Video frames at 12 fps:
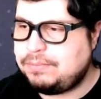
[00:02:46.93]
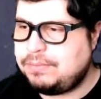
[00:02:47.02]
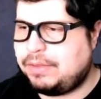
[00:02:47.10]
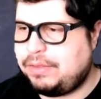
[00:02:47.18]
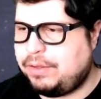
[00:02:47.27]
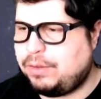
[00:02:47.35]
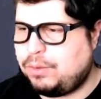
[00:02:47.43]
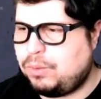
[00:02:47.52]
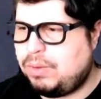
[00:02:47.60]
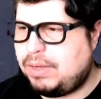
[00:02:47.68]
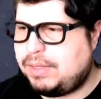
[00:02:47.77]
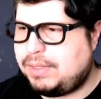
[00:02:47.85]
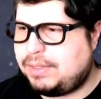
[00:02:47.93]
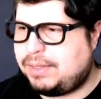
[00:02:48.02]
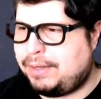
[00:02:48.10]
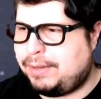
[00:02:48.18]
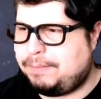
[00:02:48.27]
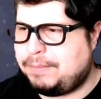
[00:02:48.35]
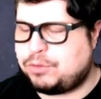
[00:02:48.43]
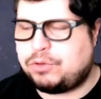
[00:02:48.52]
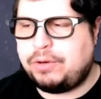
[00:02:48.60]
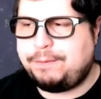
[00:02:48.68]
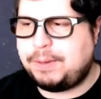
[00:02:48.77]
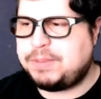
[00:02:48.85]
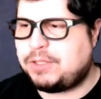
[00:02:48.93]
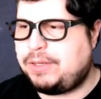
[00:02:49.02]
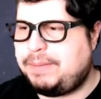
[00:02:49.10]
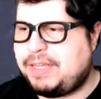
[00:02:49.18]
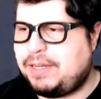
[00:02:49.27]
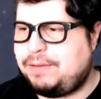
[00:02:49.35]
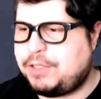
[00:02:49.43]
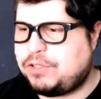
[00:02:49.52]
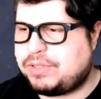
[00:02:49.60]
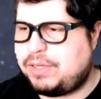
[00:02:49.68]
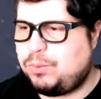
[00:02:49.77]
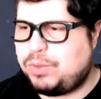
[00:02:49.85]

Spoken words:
Though, those coin flips are going to be kind of interesting.